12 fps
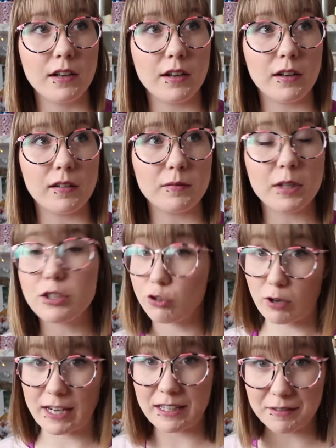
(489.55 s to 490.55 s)
um, a
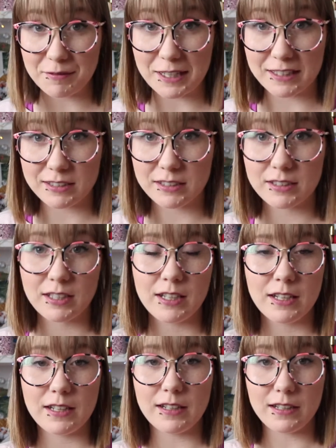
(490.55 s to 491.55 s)
training vest,
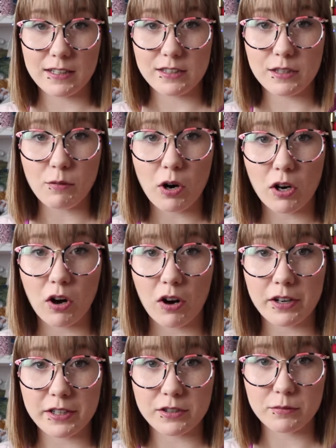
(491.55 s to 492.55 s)
an easy walk
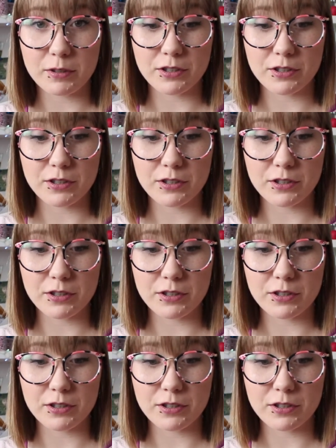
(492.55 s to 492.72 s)
harness,